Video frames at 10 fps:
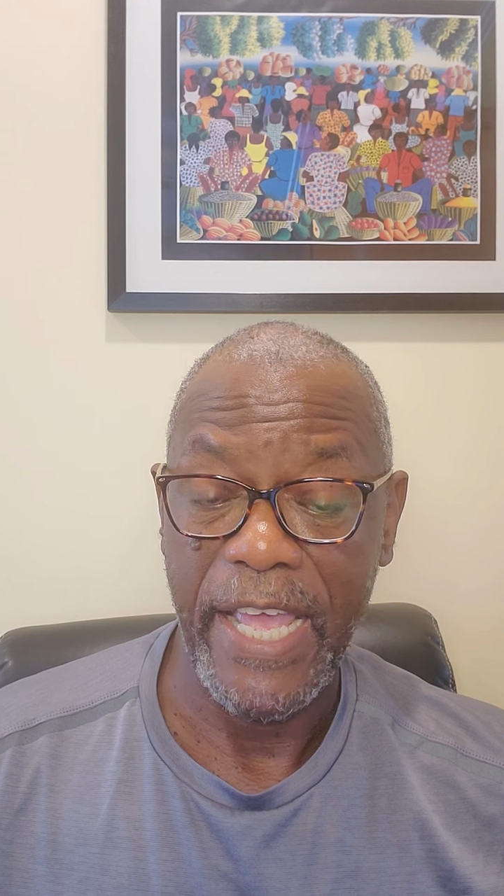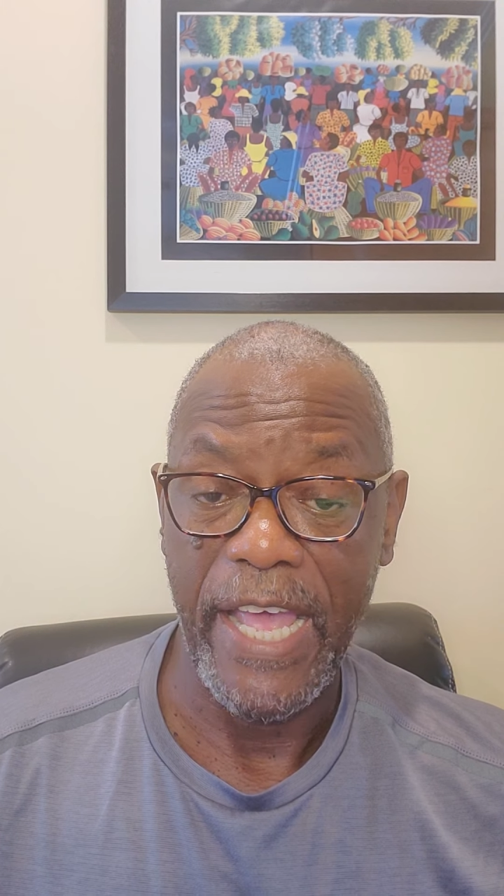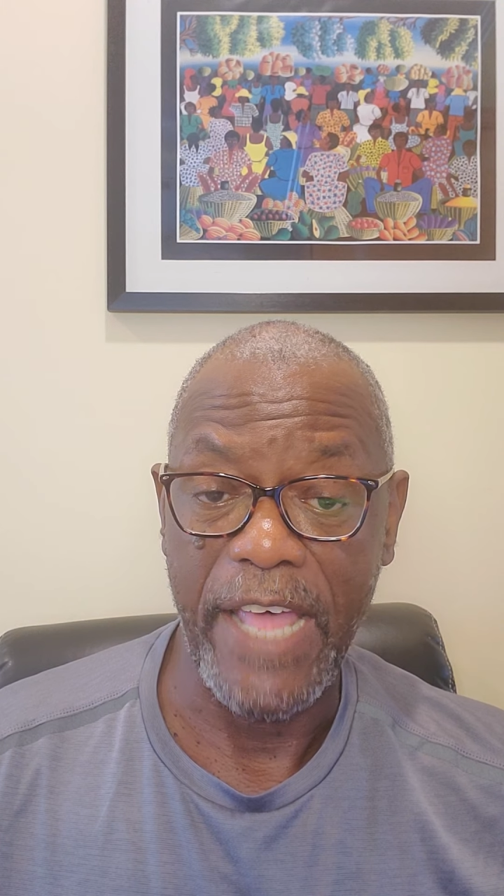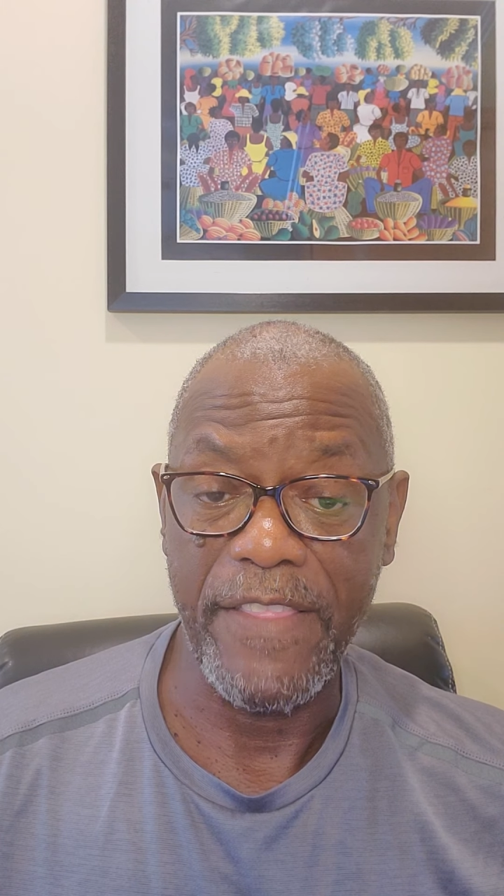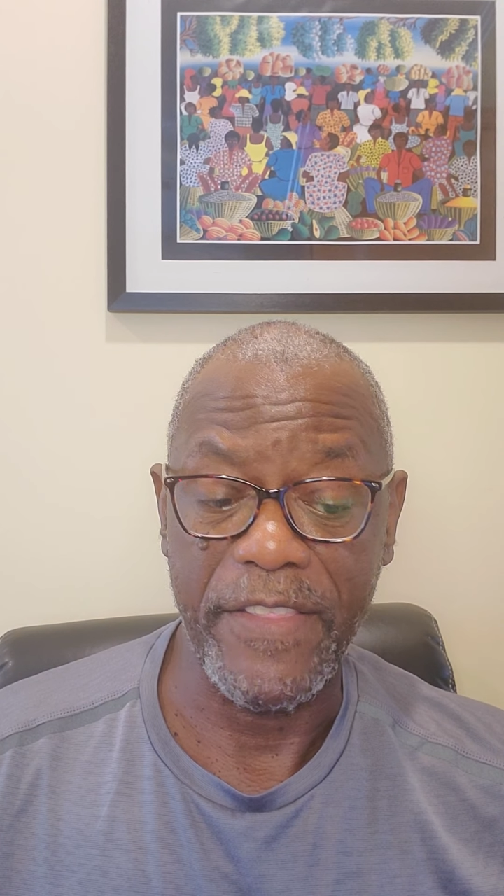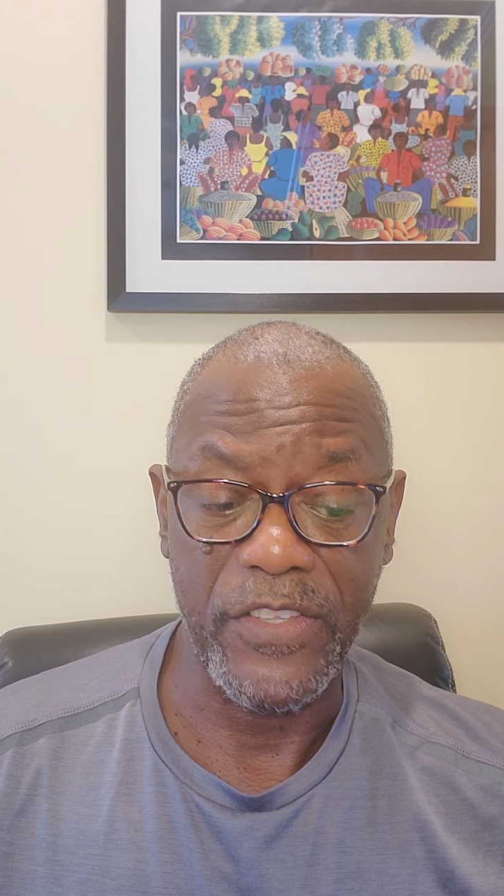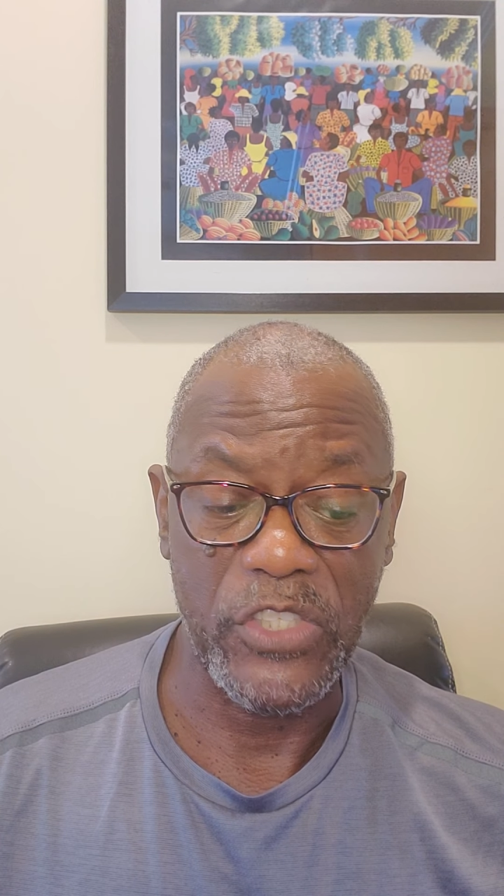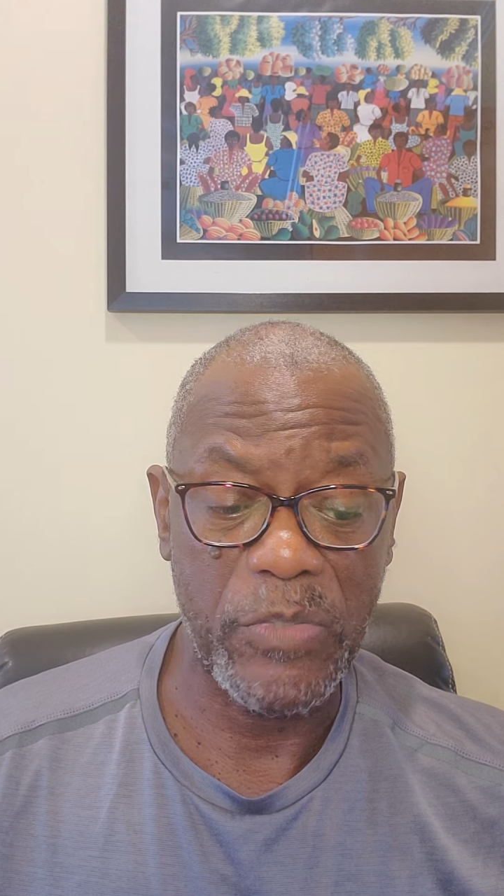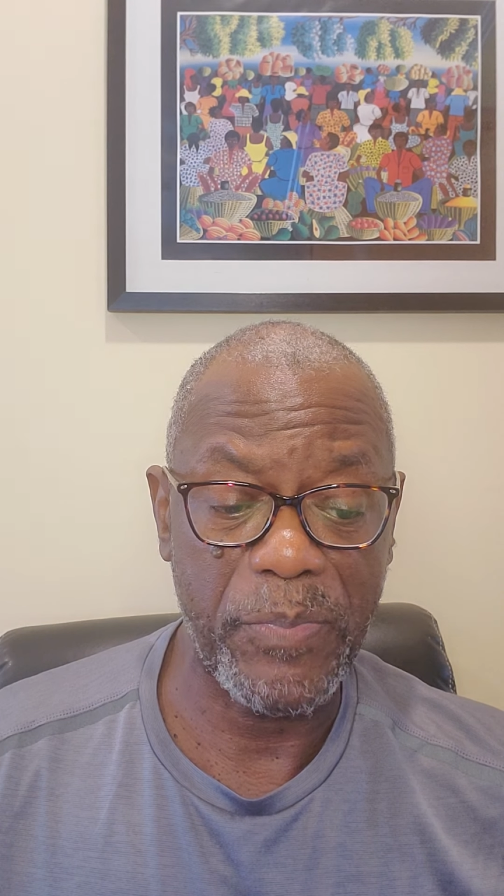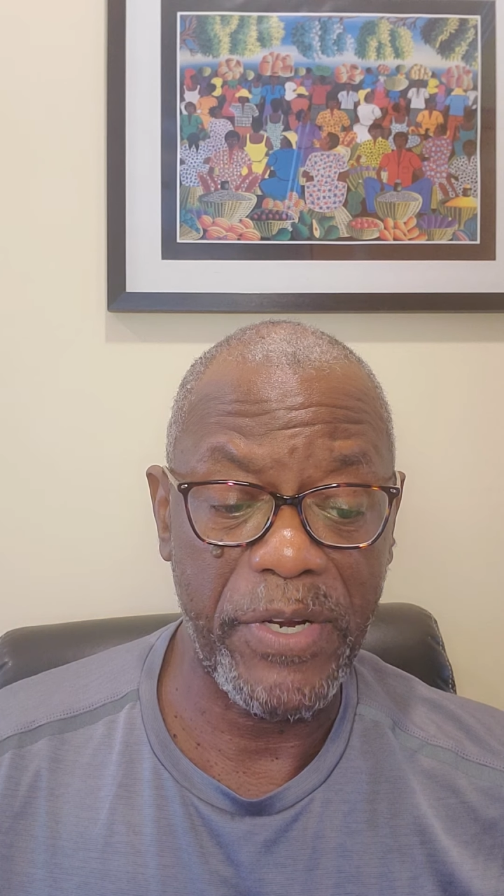and that the
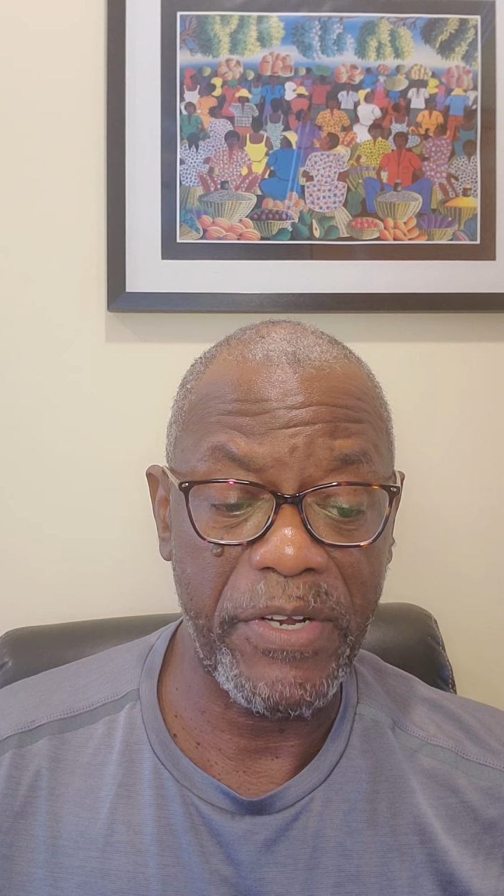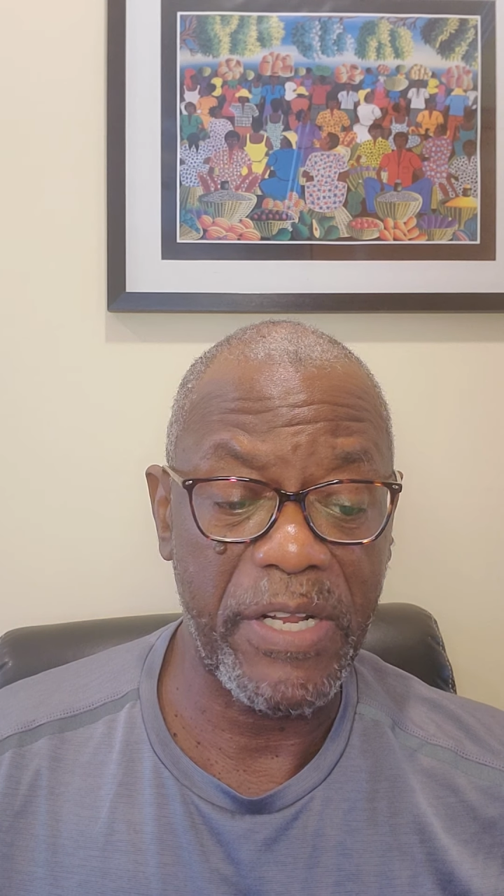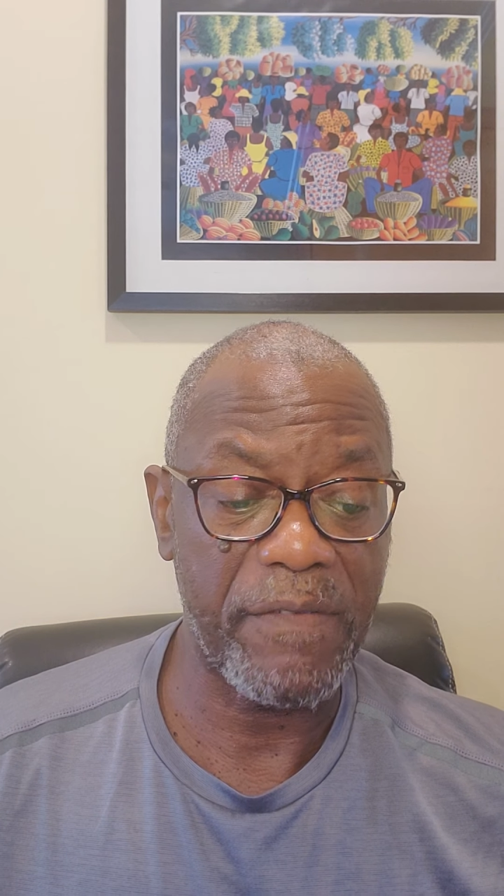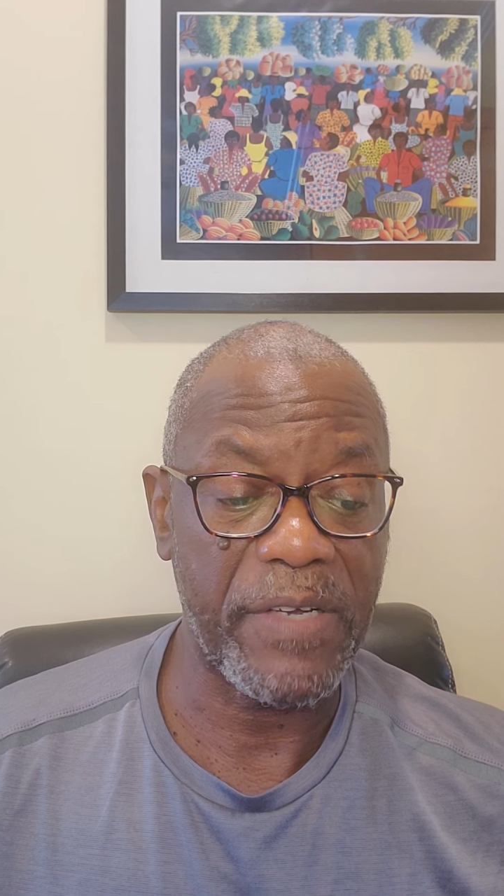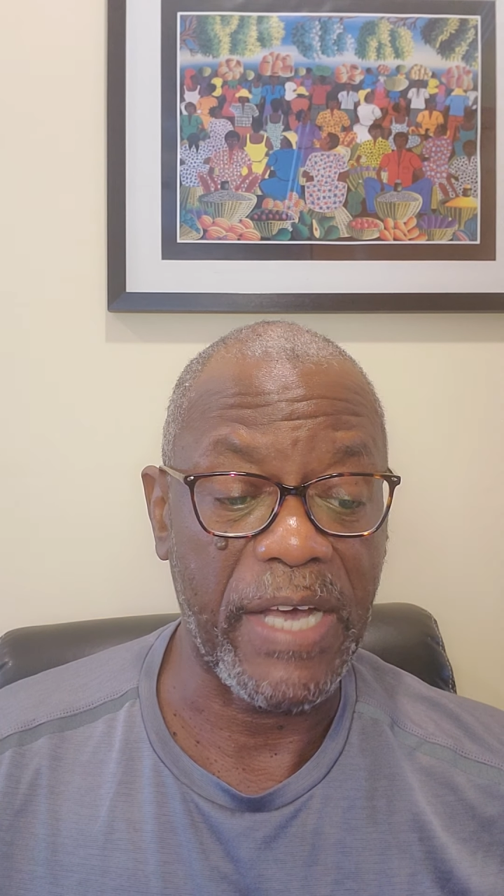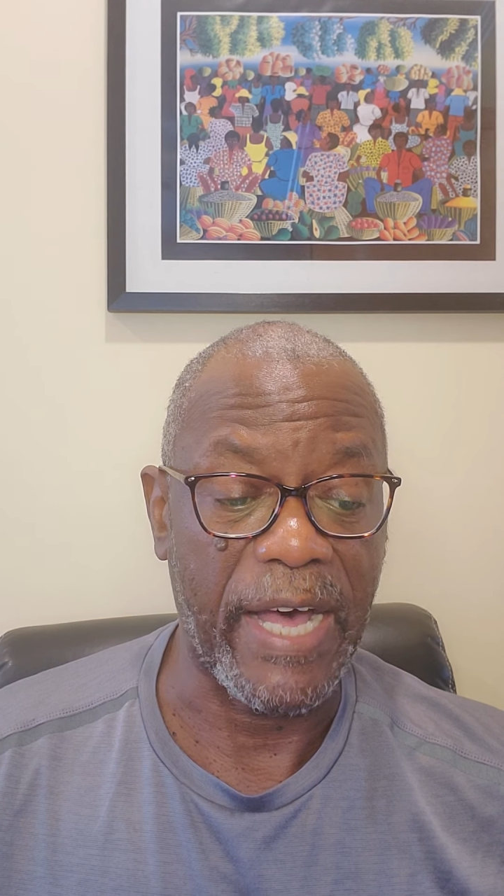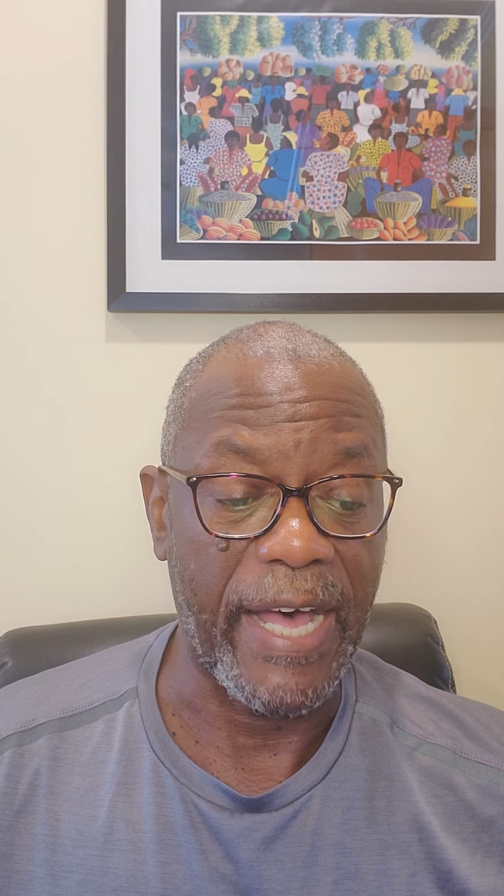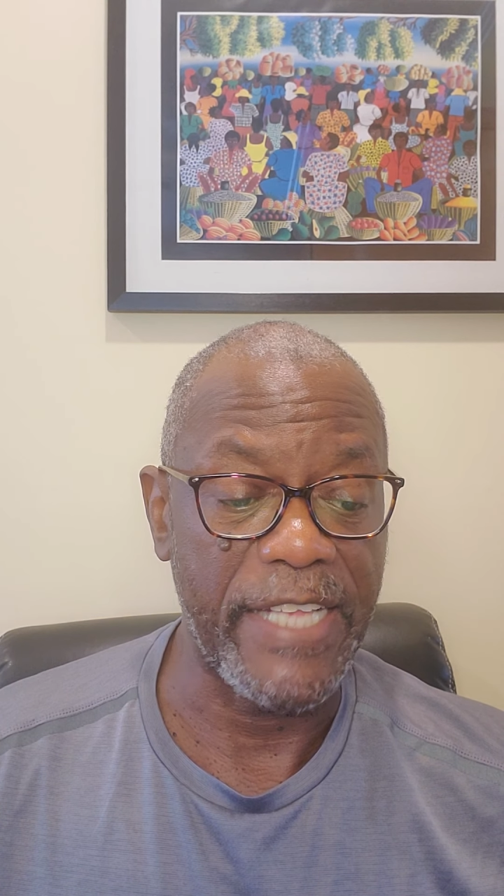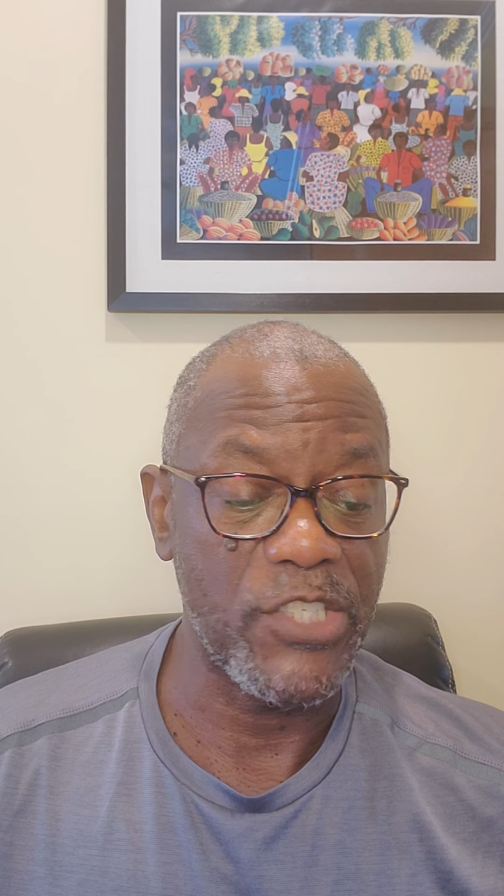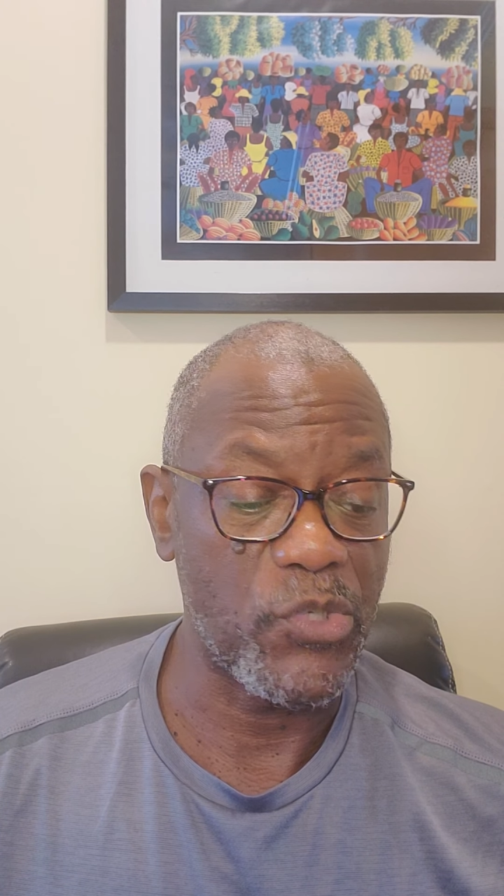Spirit of God